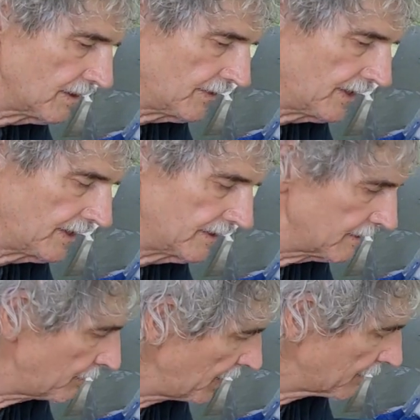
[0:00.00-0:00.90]
that
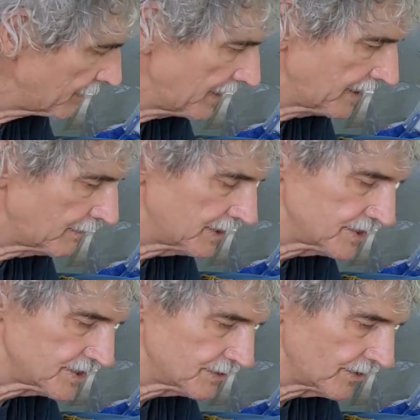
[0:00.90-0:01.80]
backpack we
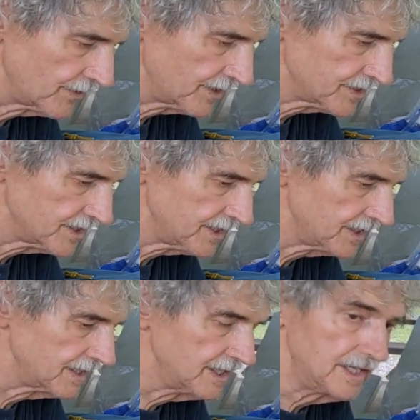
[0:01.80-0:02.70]
can store things
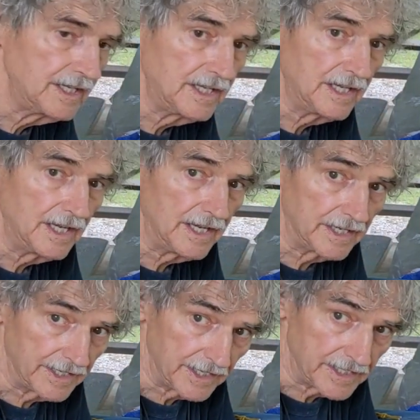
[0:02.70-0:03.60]
in,
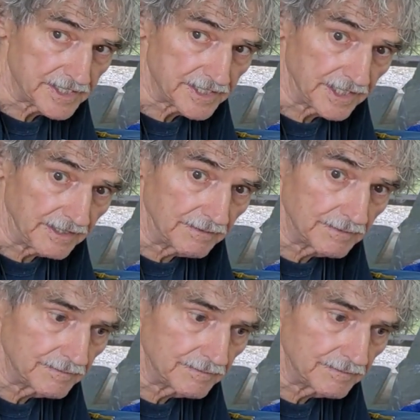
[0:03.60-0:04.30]
and a nice knife.